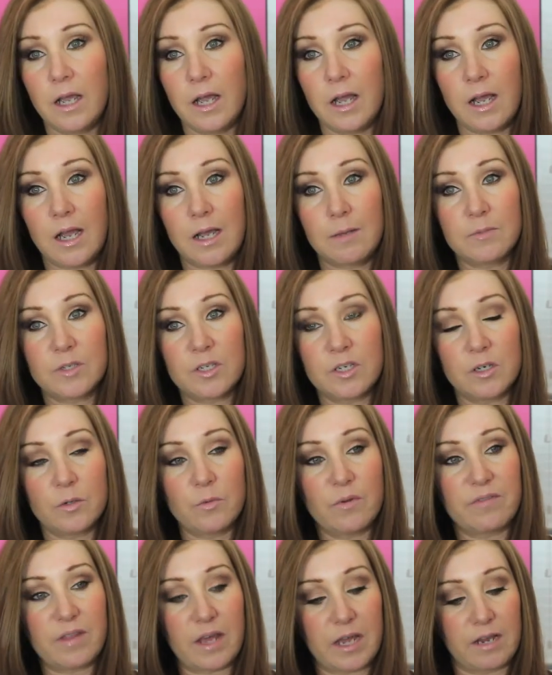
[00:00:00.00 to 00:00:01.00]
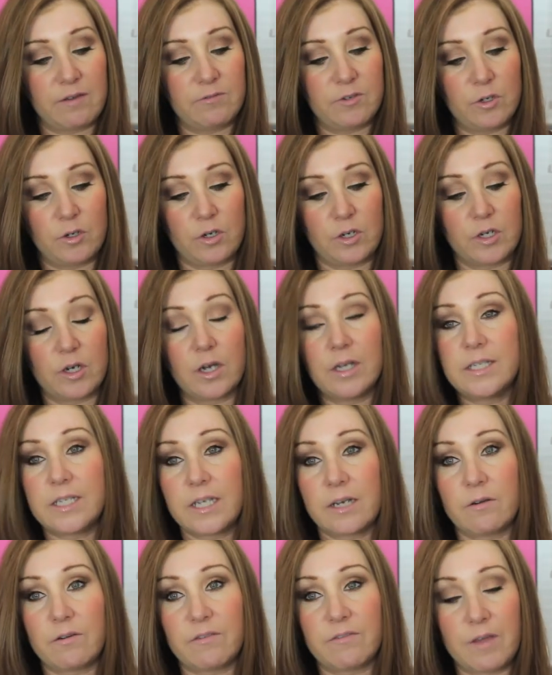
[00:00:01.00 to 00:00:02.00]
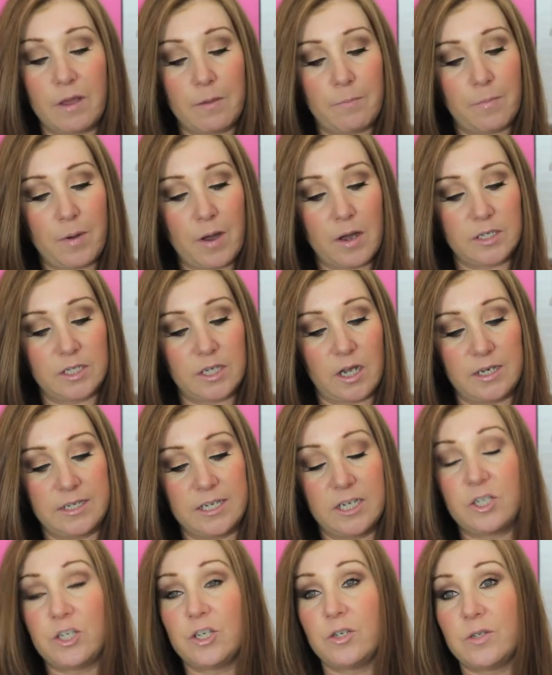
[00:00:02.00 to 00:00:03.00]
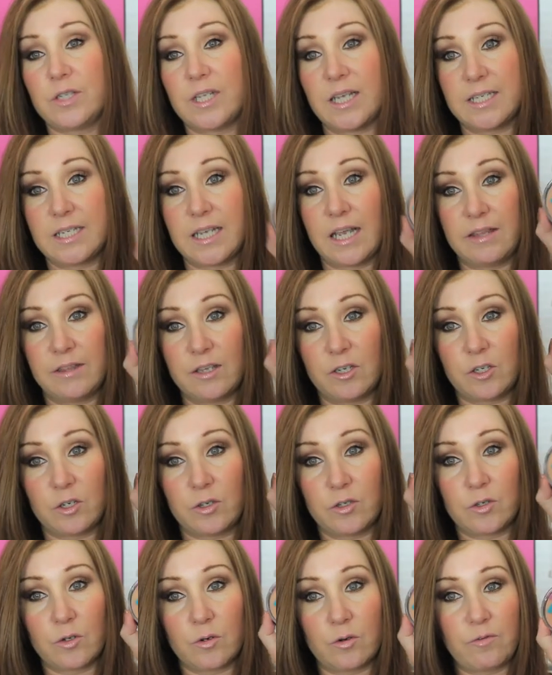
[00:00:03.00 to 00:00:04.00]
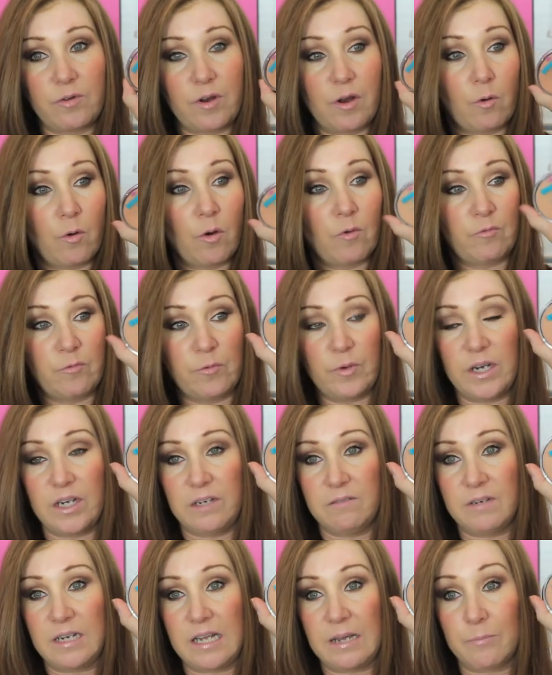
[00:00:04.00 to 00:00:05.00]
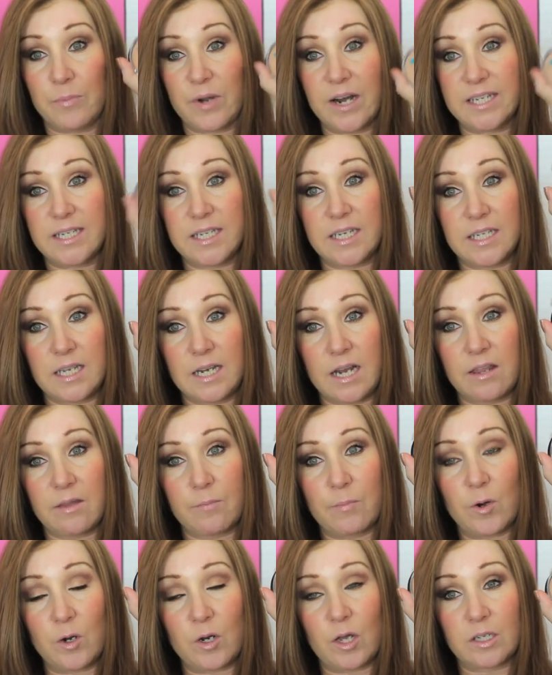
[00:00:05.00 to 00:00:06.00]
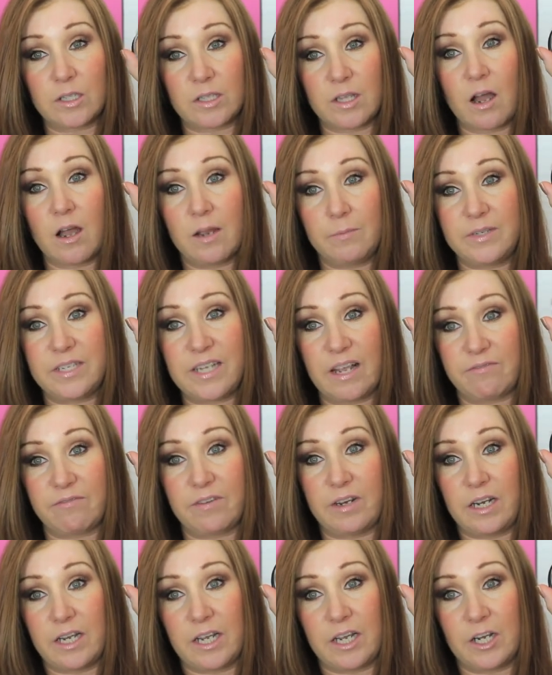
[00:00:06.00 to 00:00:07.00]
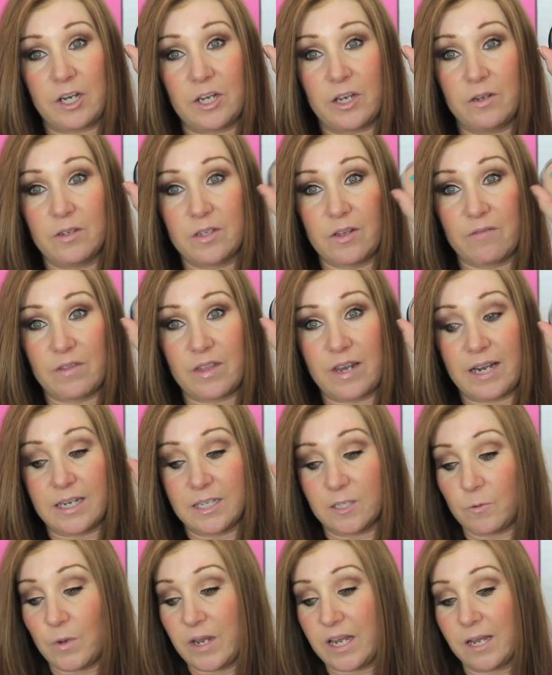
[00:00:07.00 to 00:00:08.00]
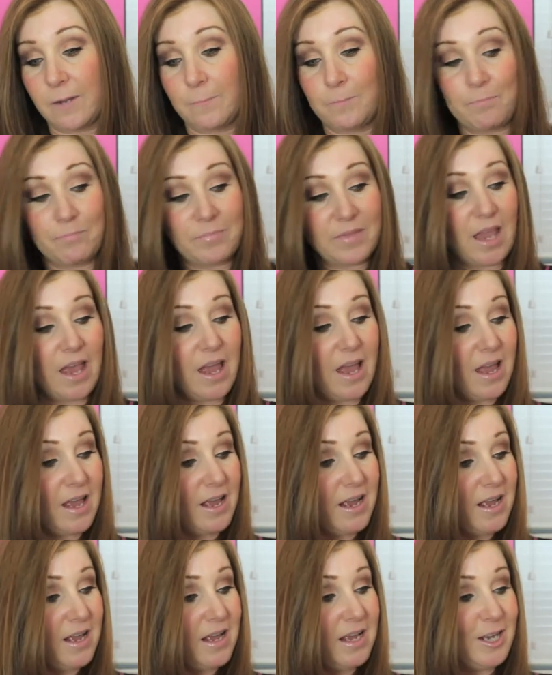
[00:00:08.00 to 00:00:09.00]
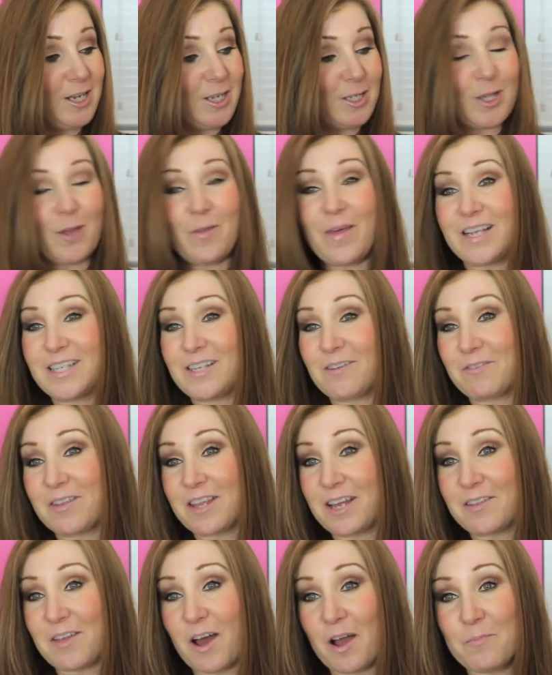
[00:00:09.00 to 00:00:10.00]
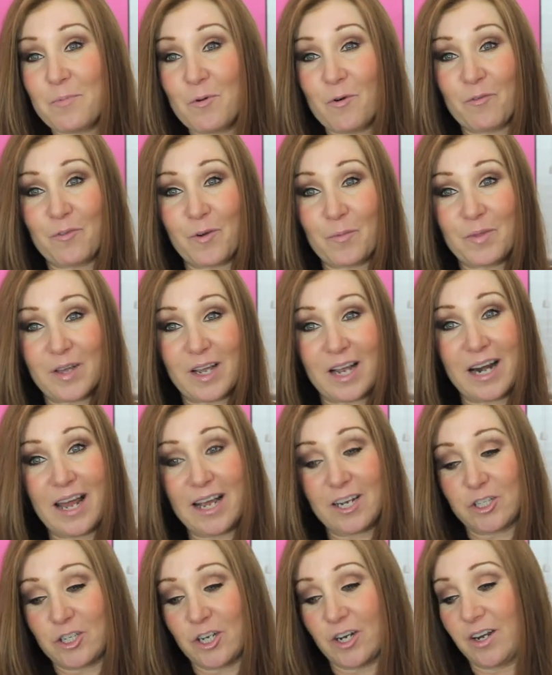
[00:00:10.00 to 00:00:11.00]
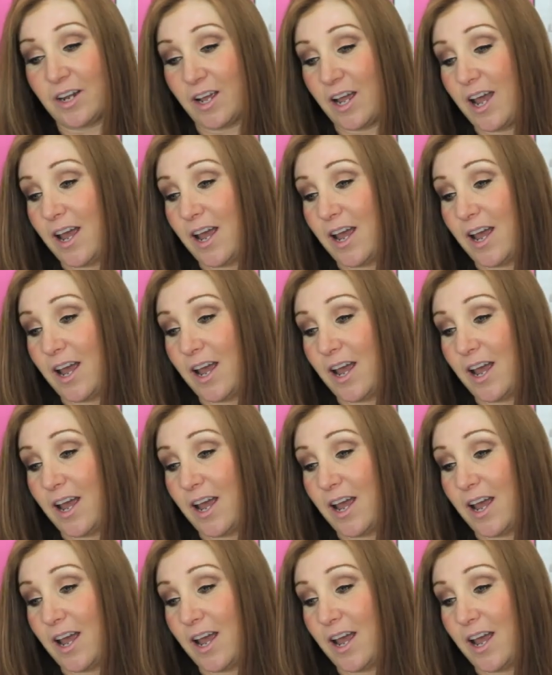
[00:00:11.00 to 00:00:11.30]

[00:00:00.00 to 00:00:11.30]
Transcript: So I don't know if that gives you a good idea of it, but I did use this in the tutorial. Really, really impressed. It's another product that I'm definitely going to use over the next week. So that's everything that I bought from the collection.